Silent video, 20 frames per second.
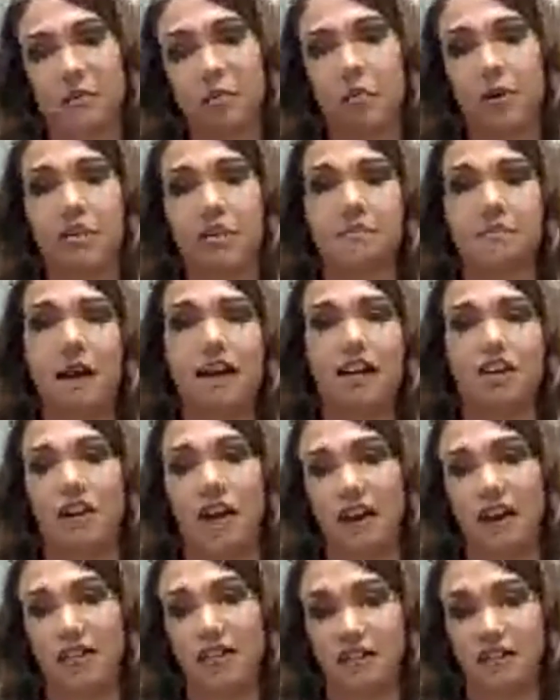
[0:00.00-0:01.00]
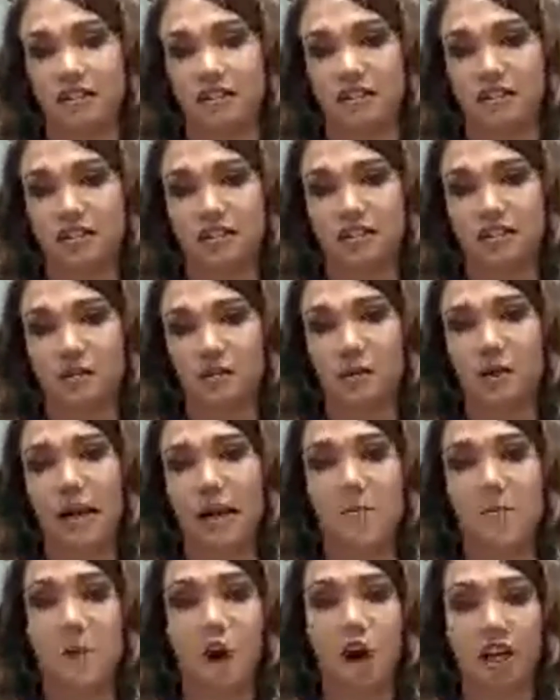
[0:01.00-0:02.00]
with my child
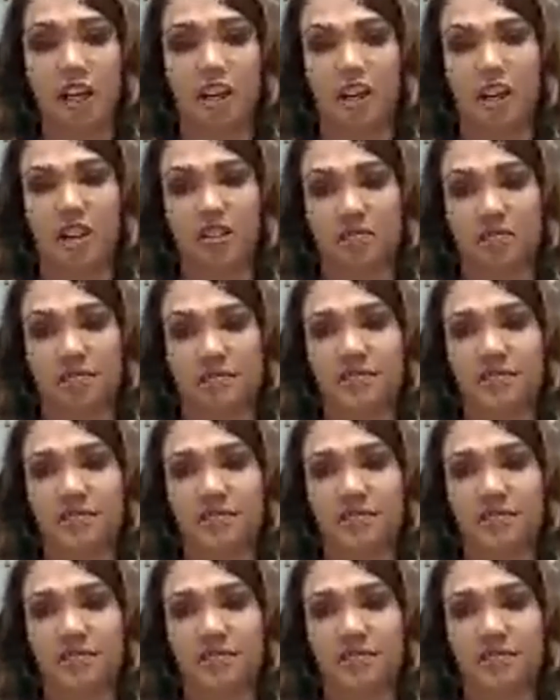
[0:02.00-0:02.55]
when I'm not here.